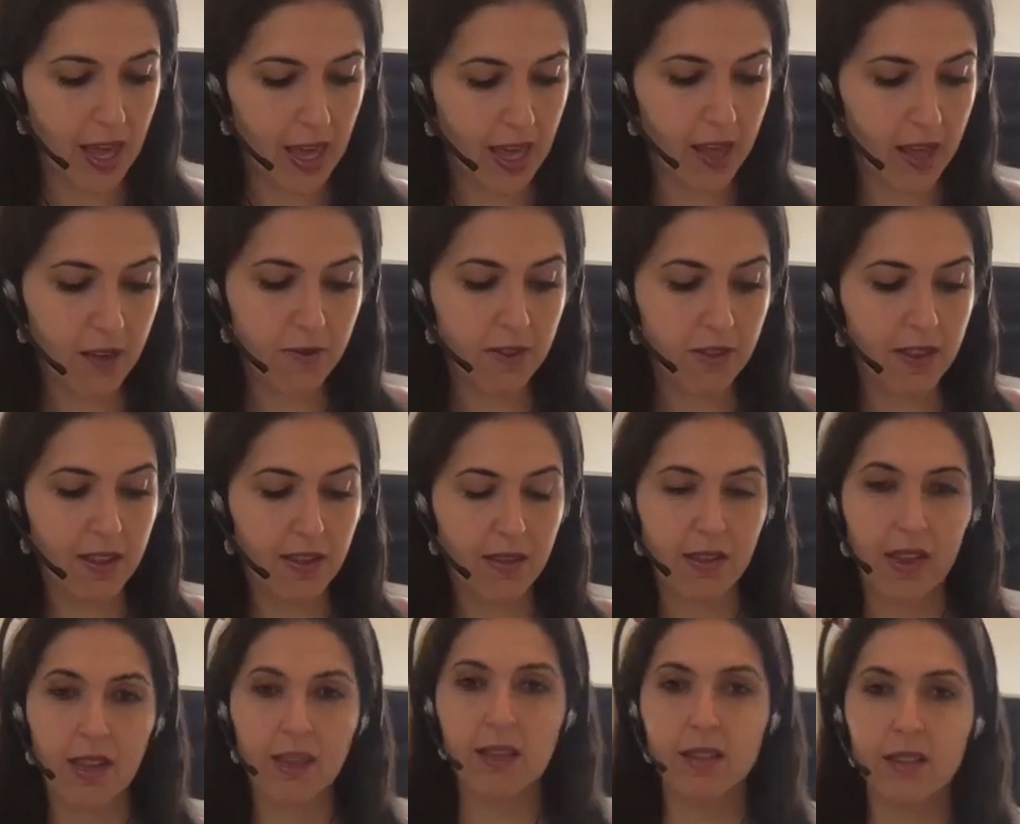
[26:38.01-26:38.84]
if the
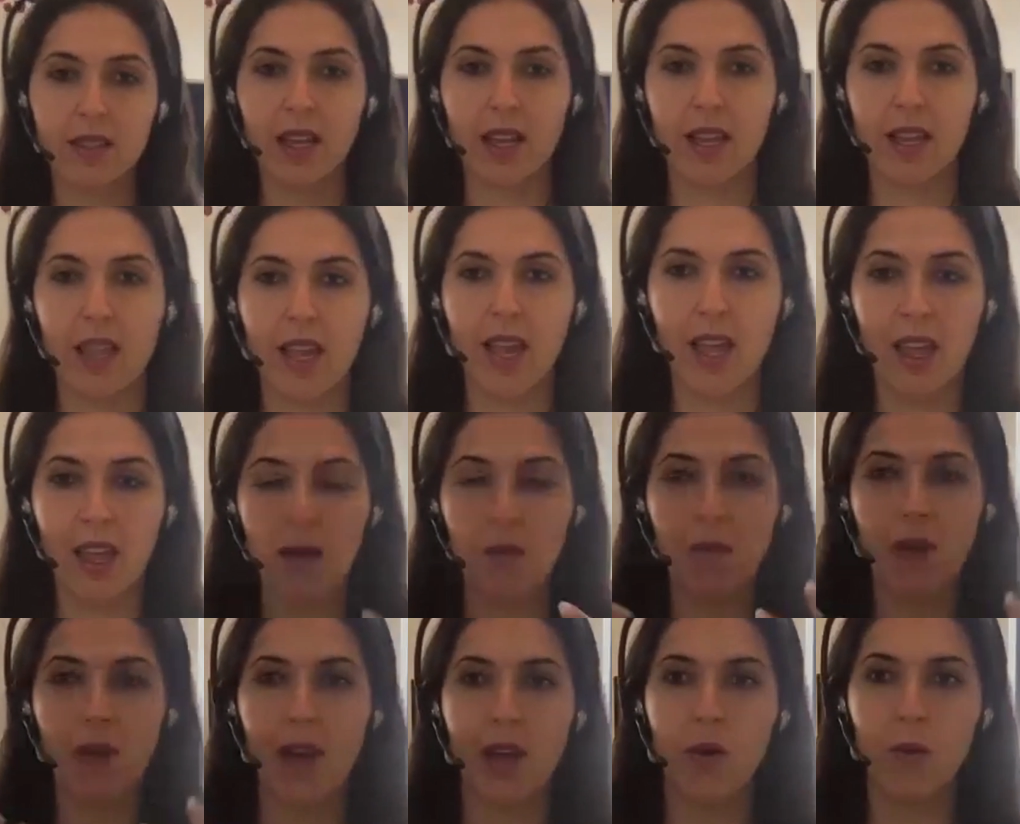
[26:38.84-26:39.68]
things that
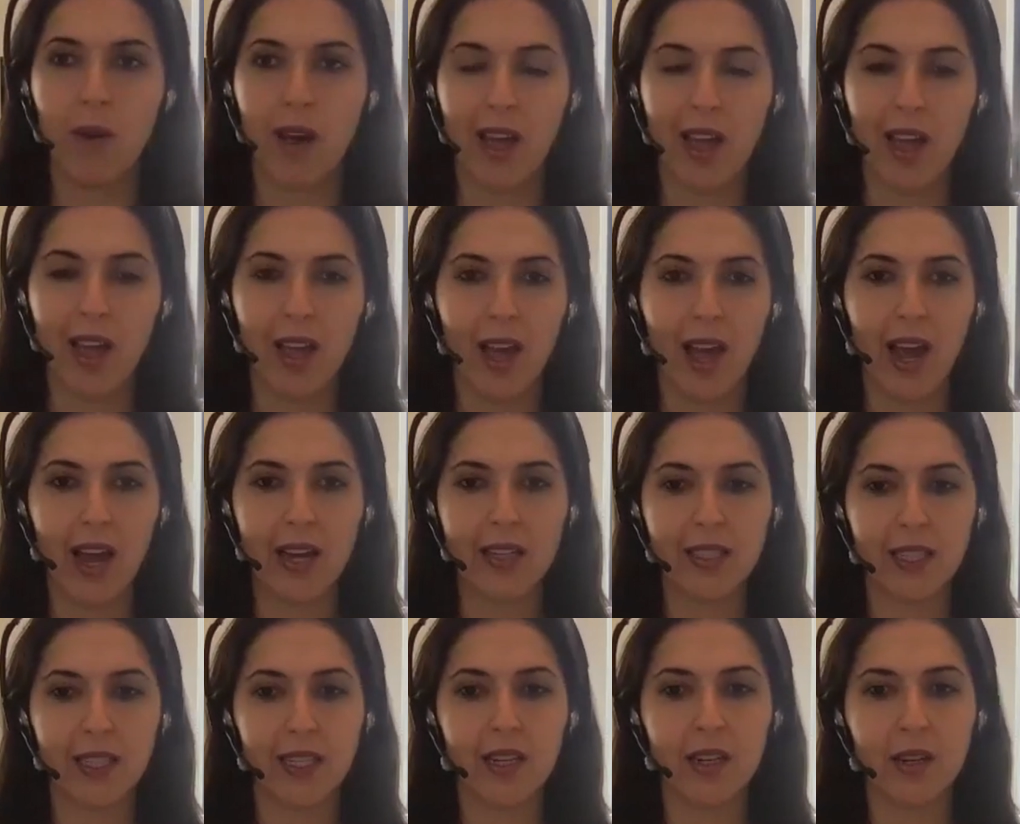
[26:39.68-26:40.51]
came my way, I
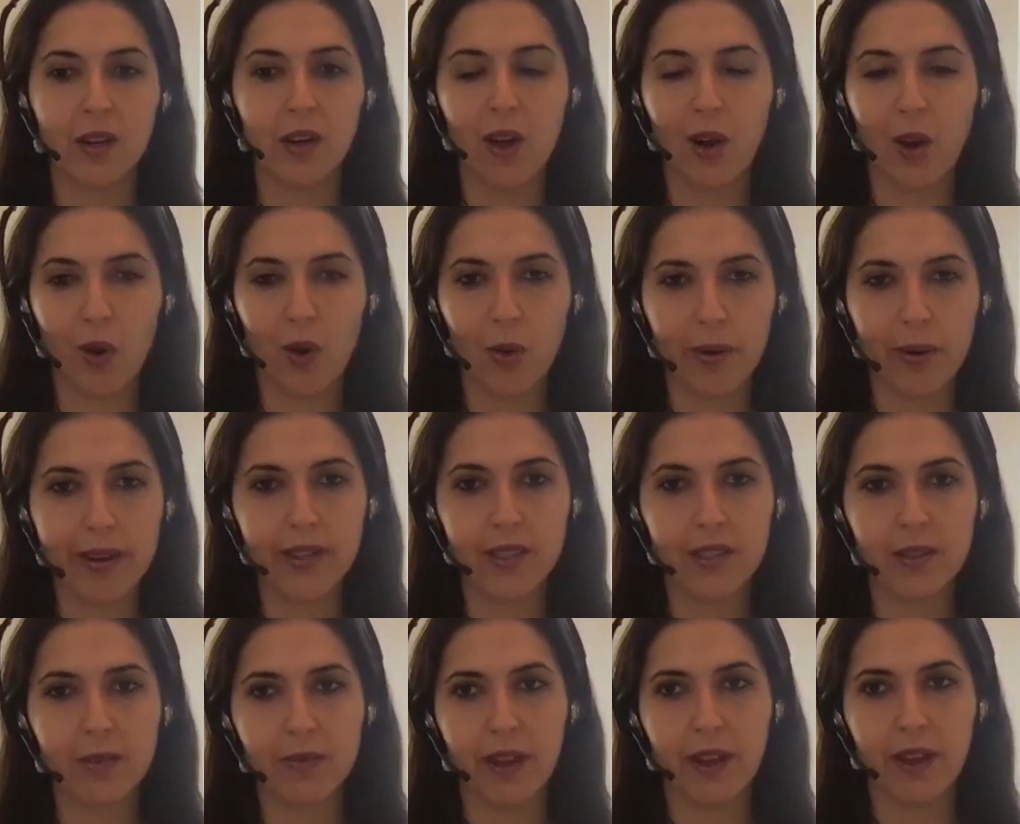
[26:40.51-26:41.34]
didn't
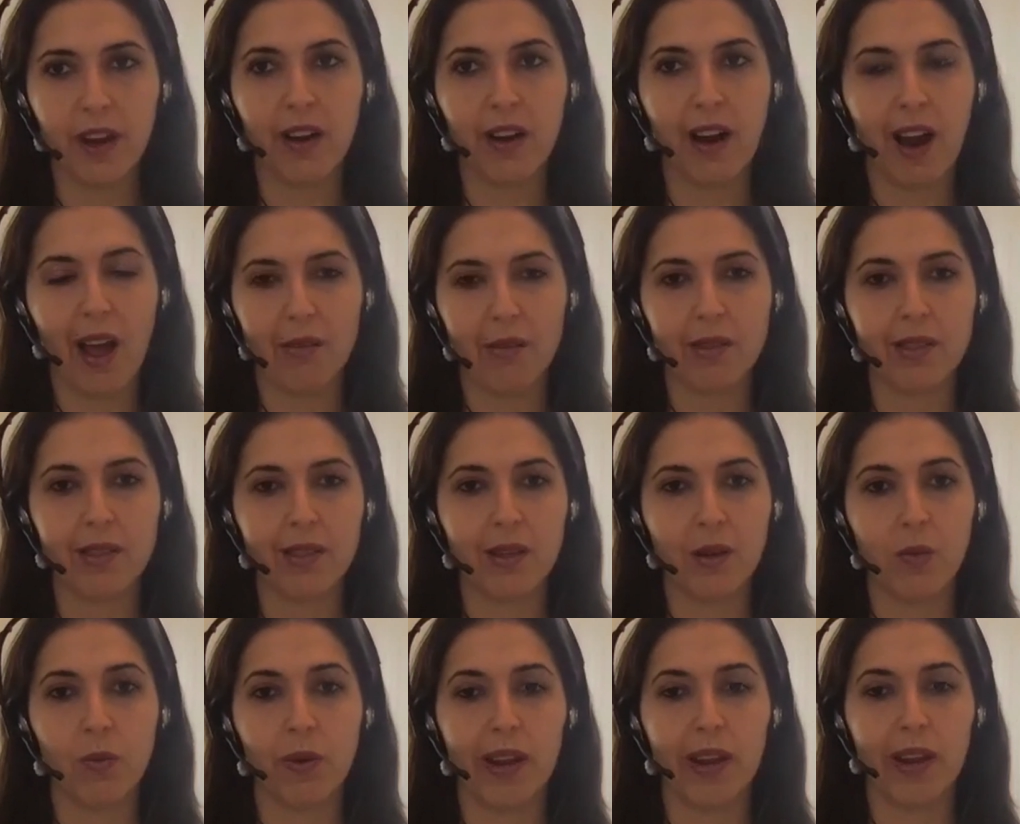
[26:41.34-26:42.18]
always figure out
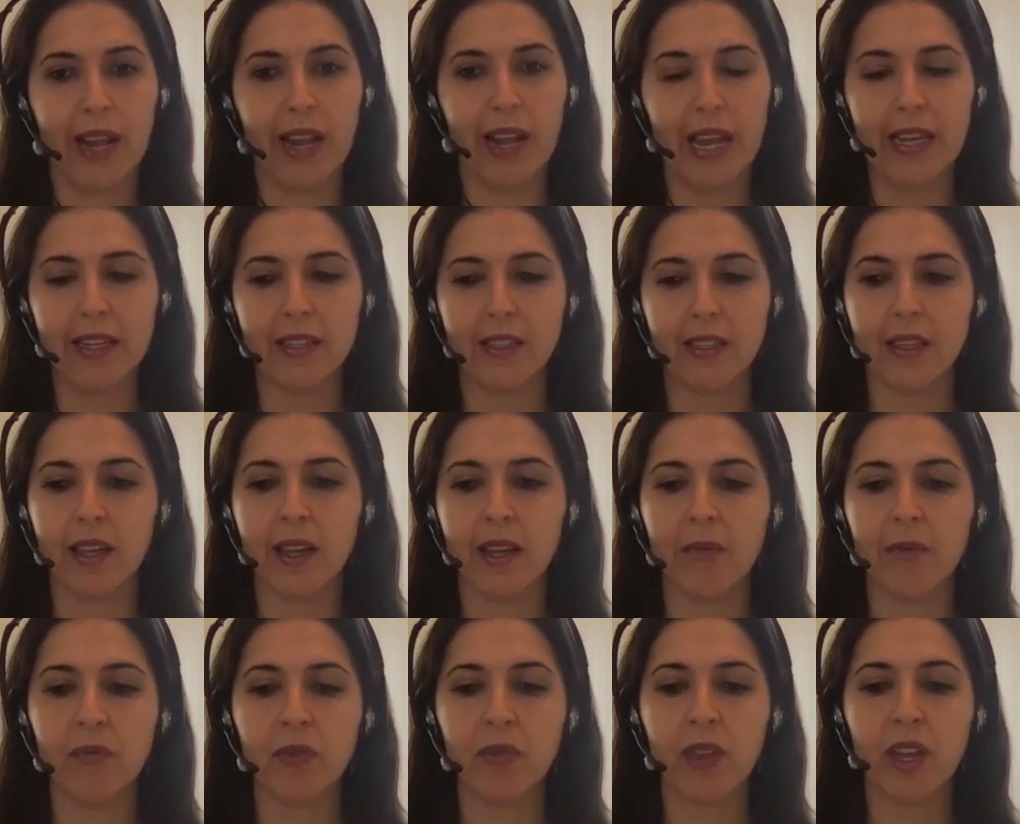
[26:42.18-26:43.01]
some way to handle
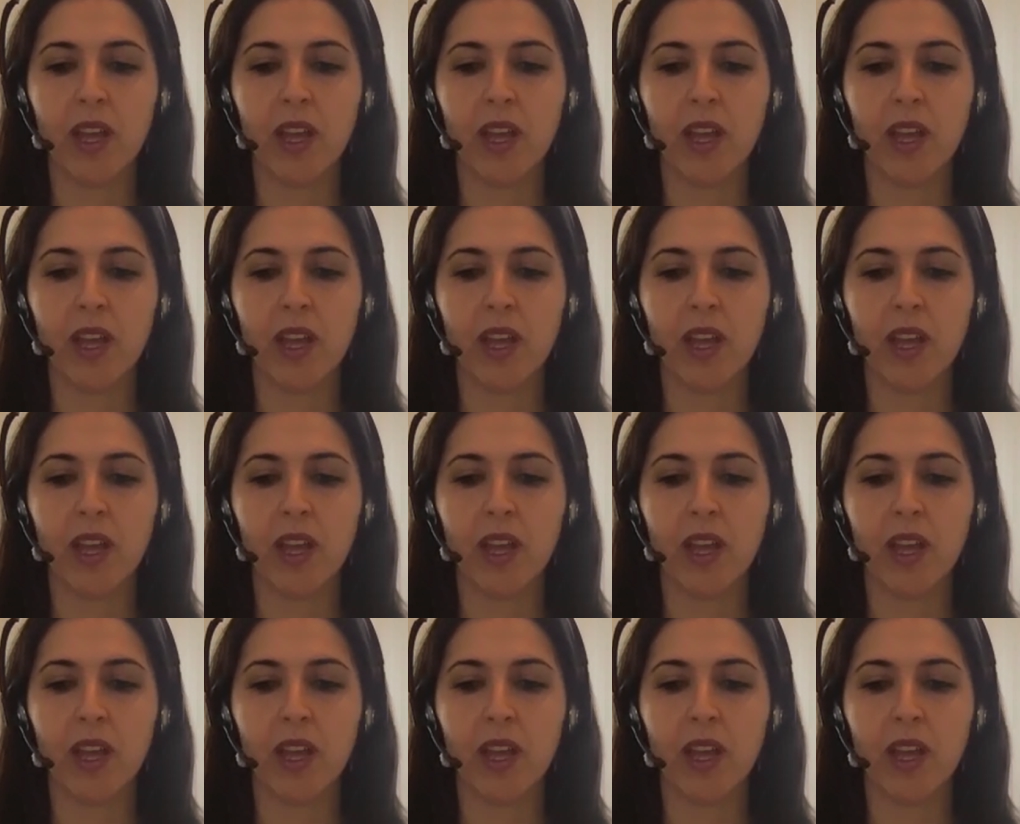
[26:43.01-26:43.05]
it.